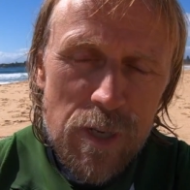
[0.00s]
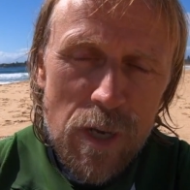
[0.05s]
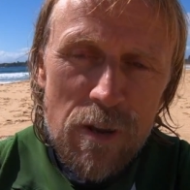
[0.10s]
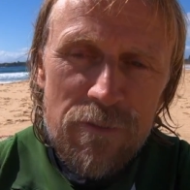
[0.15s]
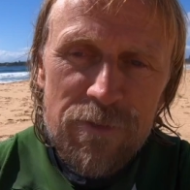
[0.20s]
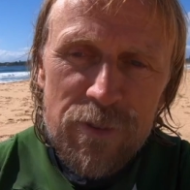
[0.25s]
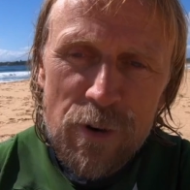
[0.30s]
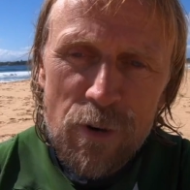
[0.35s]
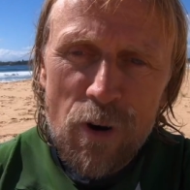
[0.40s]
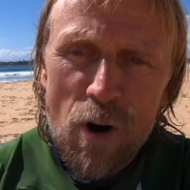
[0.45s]
So
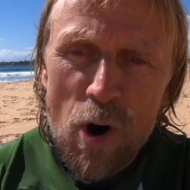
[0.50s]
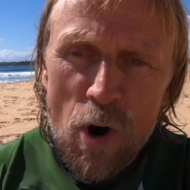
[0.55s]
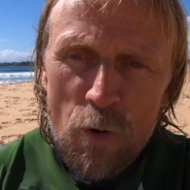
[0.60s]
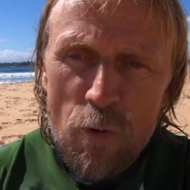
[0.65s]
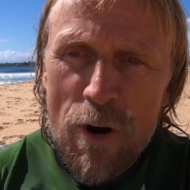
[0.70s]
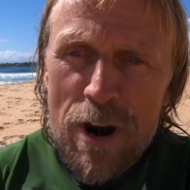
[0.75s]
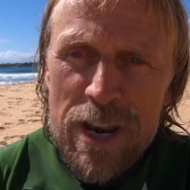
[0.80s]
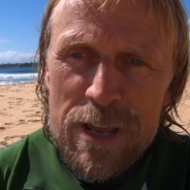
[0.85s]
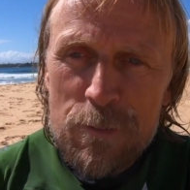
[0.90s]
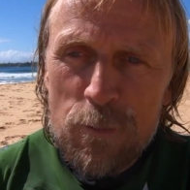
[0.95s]
if you're
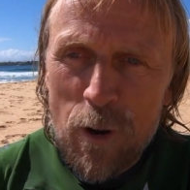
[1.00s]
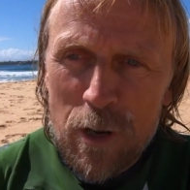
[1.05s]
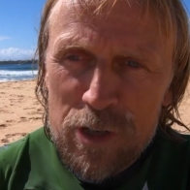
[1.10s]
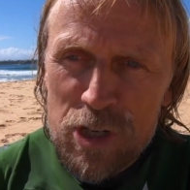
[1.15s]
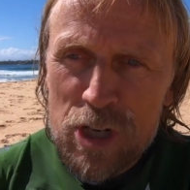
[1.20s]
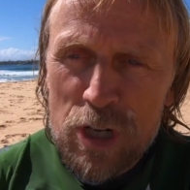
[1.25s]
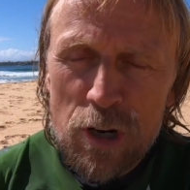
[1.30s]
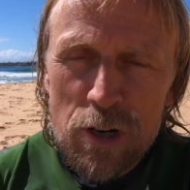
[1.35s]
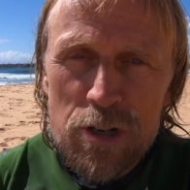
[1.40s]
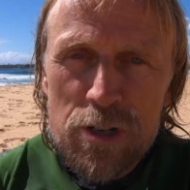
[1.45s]
already
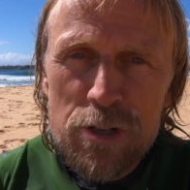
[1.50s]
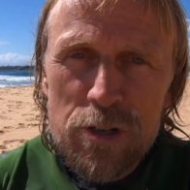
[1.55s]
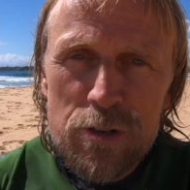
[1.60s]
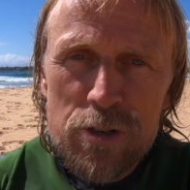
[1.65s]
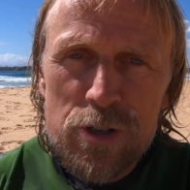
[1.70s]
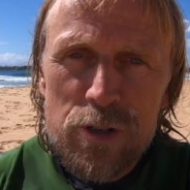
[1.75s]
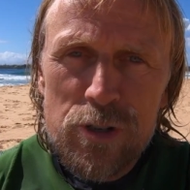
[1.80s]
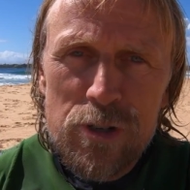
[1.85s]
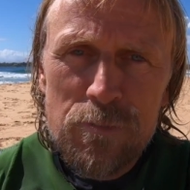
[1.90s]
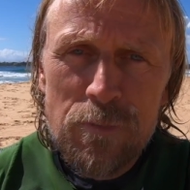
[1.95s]
watching on
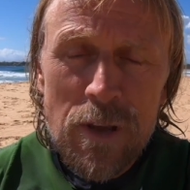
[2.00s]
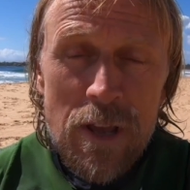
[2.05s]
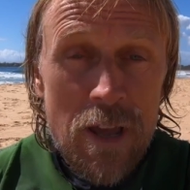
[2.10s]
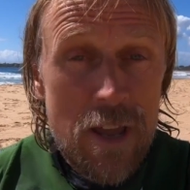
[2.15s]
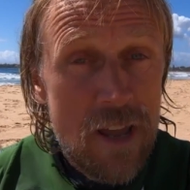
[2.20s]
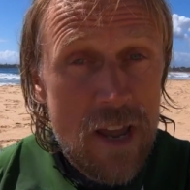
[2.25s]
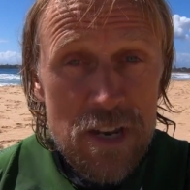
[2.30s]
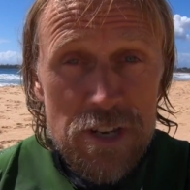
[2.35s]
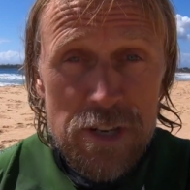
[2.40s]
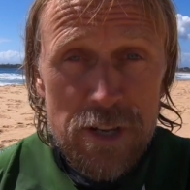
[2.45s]
YouTube
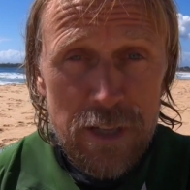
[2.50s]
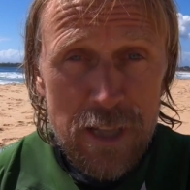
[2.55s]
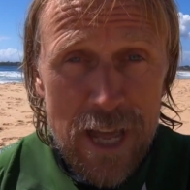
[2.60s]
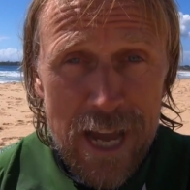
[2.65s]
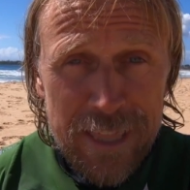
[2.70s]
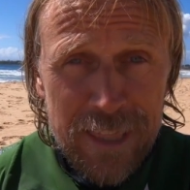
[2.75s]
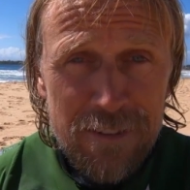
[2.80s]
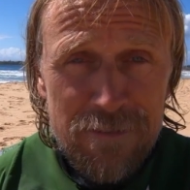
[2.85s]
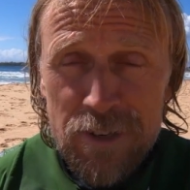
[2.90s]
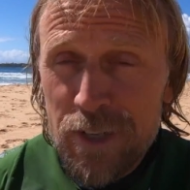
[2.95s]
and you
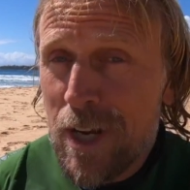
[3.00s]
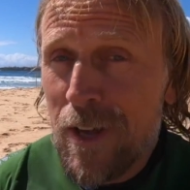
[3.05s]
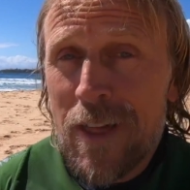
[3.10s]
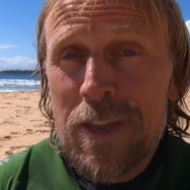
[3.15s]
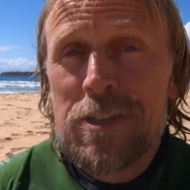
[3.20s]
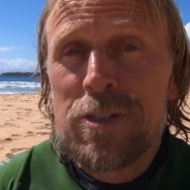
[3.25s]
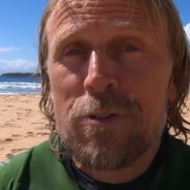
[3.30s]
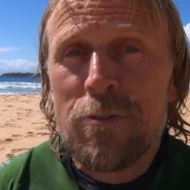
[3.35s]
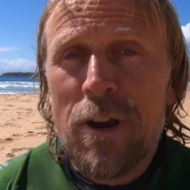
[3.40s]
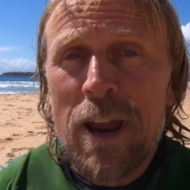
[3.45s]
like the video,
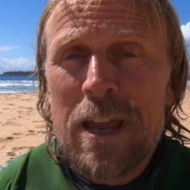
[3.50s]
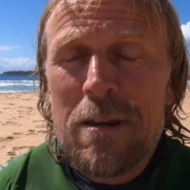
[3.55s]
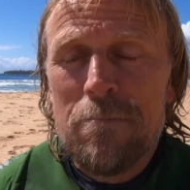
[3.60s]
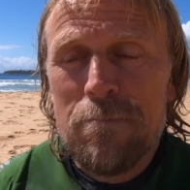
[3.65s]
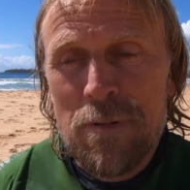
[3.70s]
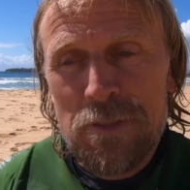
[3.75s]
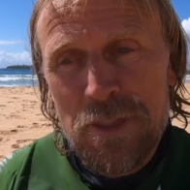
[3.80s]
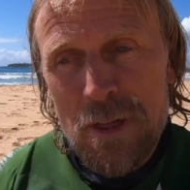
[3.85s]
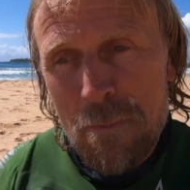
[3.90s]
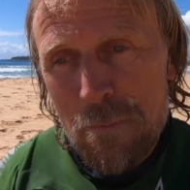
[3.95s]
that's
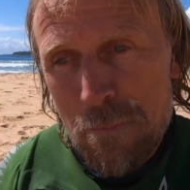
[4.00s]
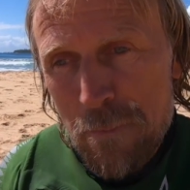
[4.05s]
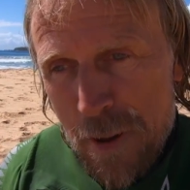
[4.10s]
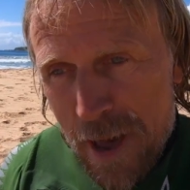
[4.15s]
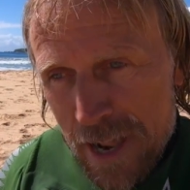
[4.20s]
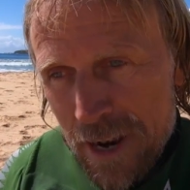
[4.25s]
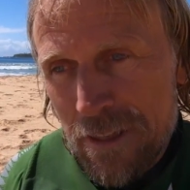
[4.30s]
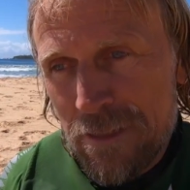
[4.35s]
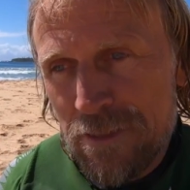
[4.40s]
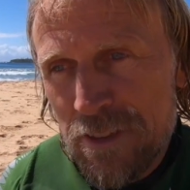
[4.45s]
great. But the
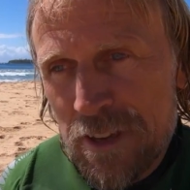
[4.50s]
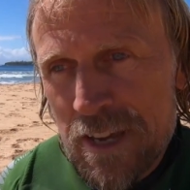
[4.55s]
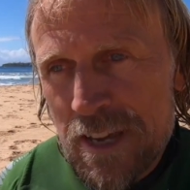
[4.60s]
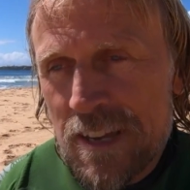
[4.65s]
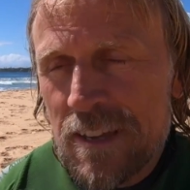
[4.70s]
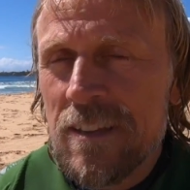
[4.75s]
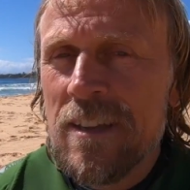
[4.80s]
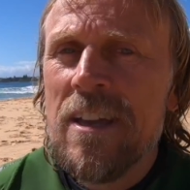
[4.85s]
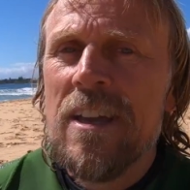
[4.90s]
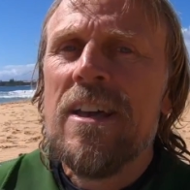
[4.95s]
better
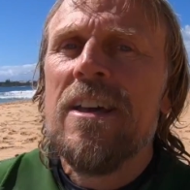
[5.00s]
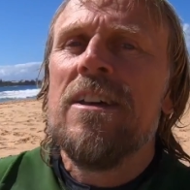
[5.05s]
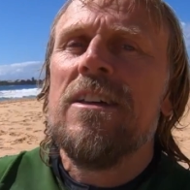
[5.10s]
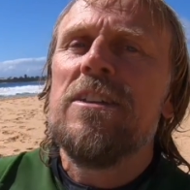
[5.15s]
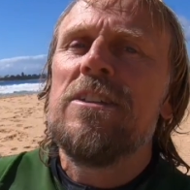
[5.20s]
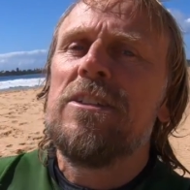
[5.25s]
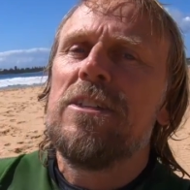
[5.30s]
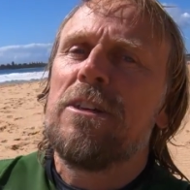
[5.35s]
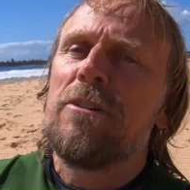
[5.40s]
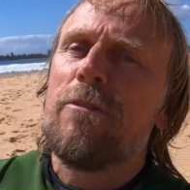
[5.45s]
thing
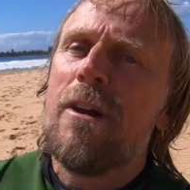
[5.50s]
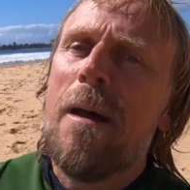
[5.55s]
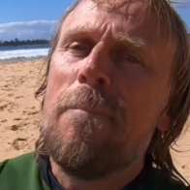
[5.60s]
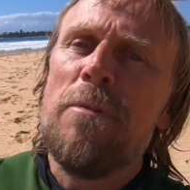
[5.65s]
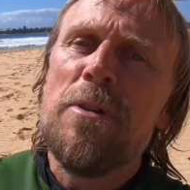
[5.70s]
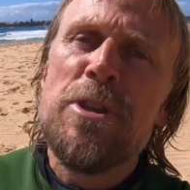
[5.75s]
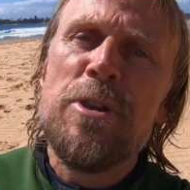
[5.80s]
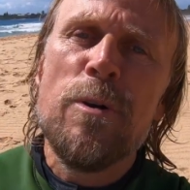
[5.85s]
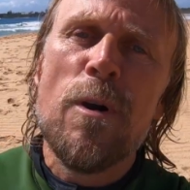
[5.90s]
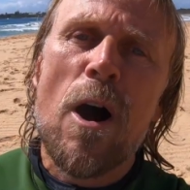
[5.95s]
is to grab
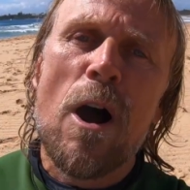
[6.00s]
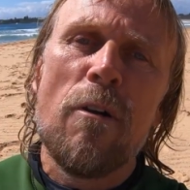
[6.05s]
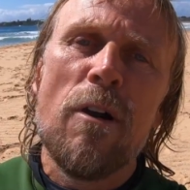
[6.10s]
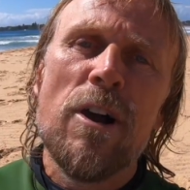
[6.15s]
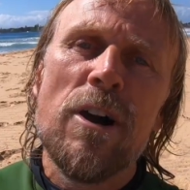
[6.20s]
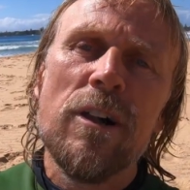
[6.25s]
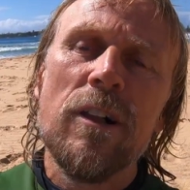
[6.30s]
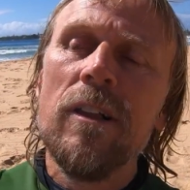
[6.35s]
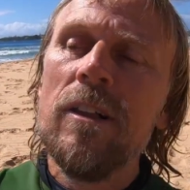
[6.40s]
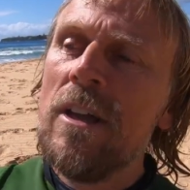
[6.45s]
the
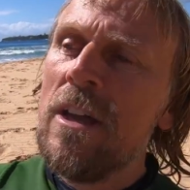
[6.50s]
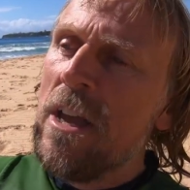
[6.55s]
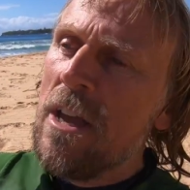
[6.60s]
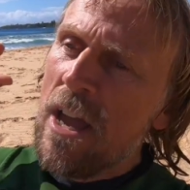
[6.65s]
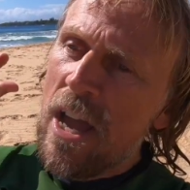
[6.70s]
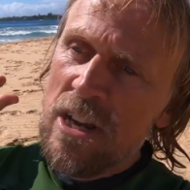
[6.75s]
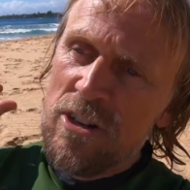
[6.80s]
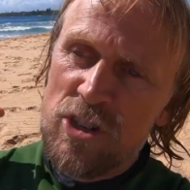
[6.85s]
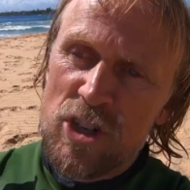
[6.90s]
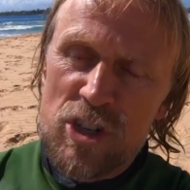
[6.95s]
URL
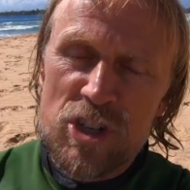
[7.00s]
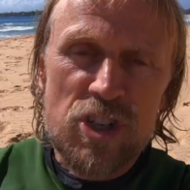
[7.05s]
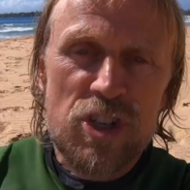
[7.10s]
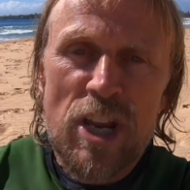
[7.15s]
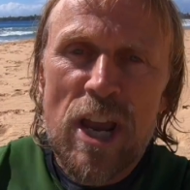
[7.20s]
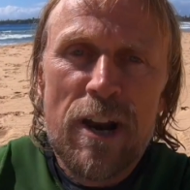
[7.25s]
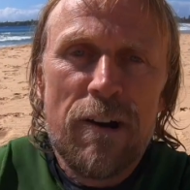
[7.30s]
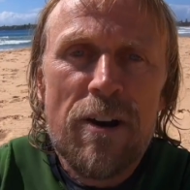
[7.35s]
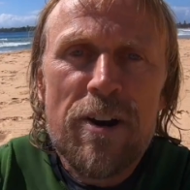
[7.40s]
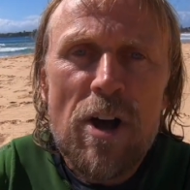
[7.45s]
and just
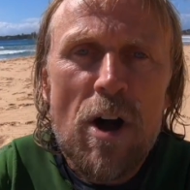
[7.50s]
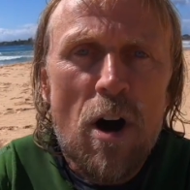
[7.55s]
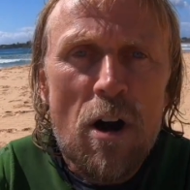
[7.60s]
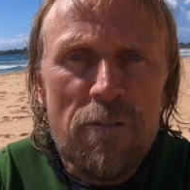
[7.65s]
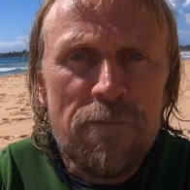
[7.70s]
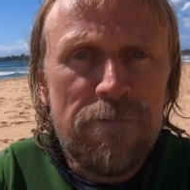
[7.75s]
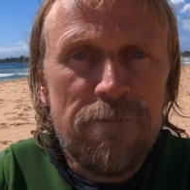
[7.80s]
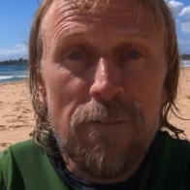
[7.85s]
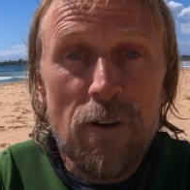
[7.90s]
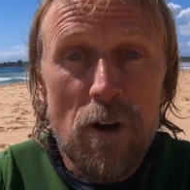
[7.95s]
share it
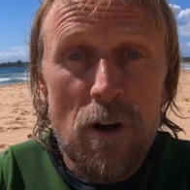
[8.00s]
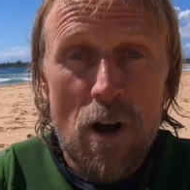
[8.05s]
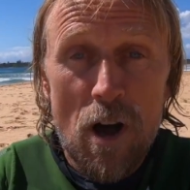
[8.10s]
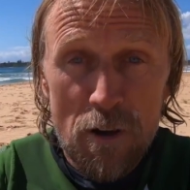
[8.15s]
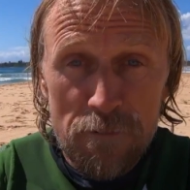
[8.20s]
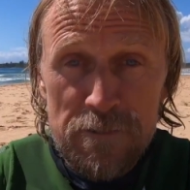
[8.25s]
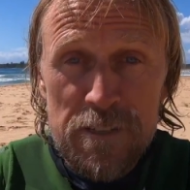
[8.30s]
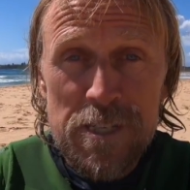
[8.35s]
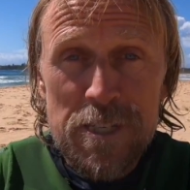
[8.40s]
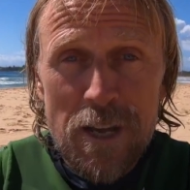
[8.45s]

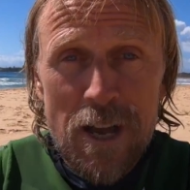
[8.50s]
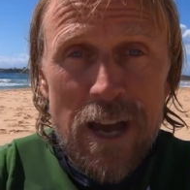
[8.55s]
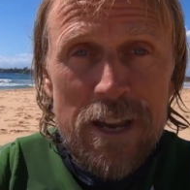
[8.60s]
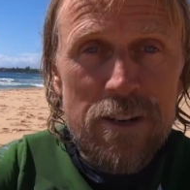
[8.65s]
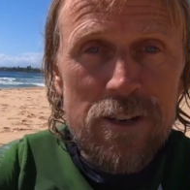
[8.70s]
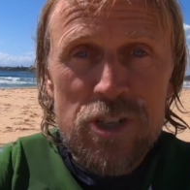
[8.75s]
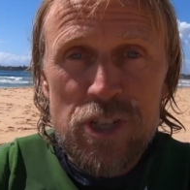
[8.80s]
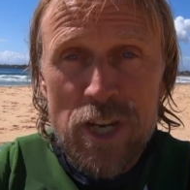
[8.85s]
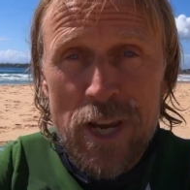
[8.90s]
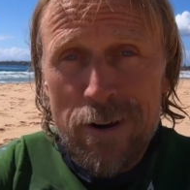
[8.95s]

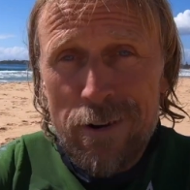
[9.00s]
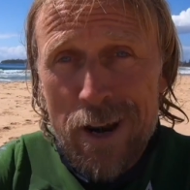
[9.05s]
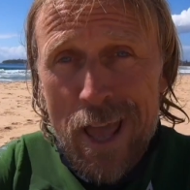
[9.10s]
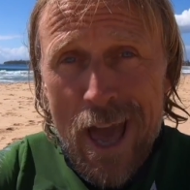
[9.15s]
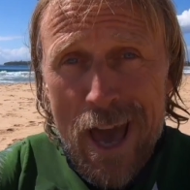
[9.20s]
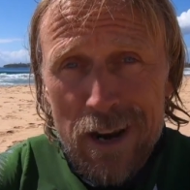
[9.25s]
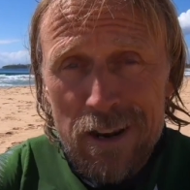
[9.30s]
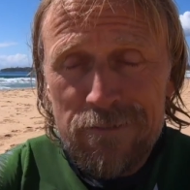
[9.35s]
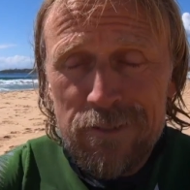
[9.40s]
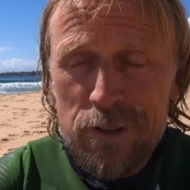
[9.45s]
off-site, share it
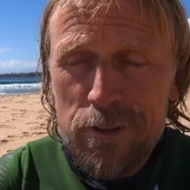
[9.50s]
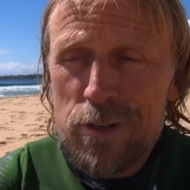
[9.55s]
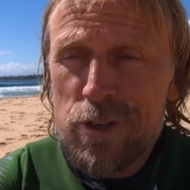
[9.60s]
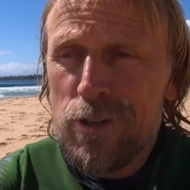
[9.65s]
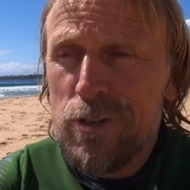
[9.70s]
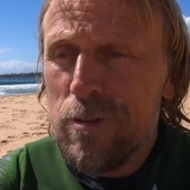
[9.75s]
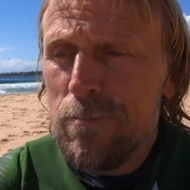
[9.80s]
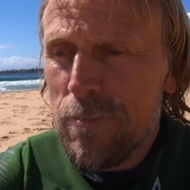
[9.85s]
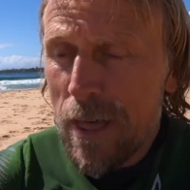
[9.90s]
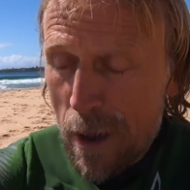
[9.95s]
out of
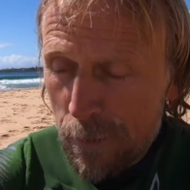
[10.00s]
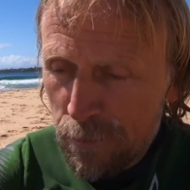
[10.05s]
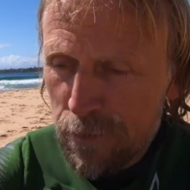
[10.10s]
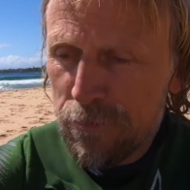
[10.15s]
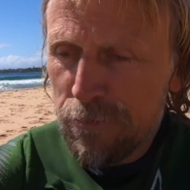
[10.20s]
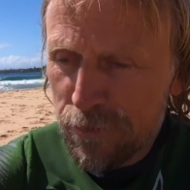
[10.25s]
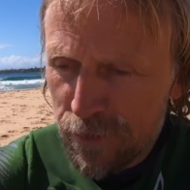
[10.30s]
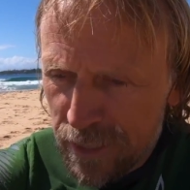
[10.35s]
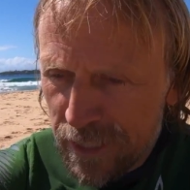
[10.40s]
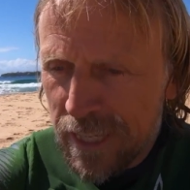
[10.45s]
YouTube. That
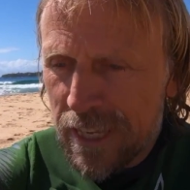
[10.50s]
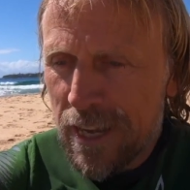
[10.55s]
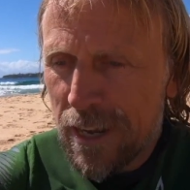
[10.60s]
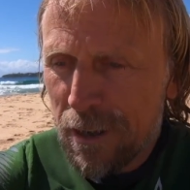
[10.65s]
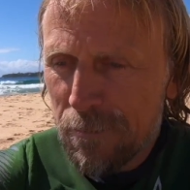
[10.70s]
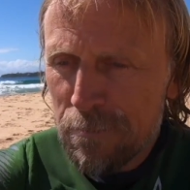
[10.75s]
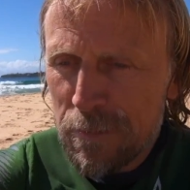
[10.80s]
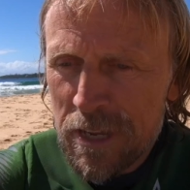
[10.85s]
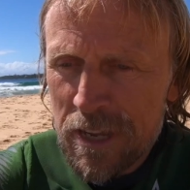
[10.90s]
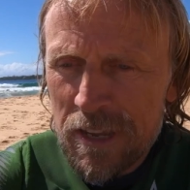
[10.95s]
would really
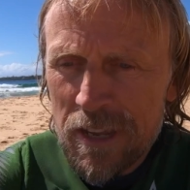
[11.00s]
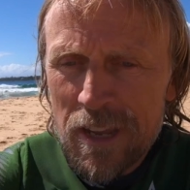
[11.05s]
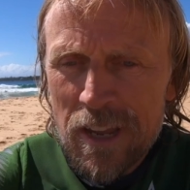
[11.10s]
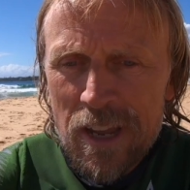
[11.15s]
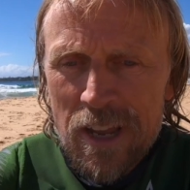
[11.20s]
help me.